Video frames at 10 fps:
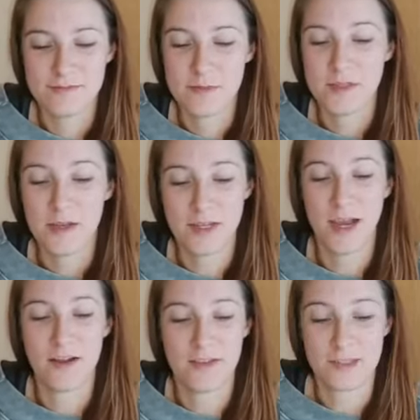I'm so
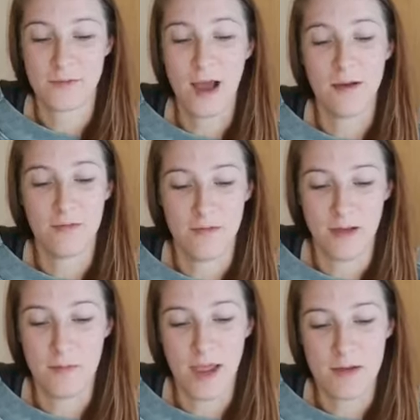tired. That's why I,
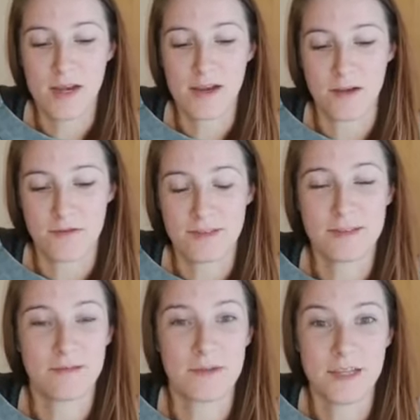I made my notes.
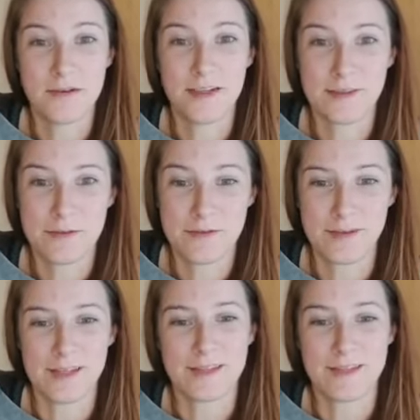So we going to get through
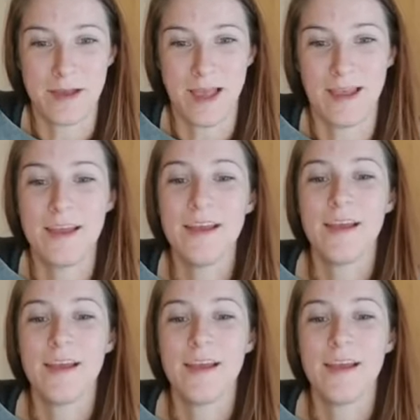this, okay?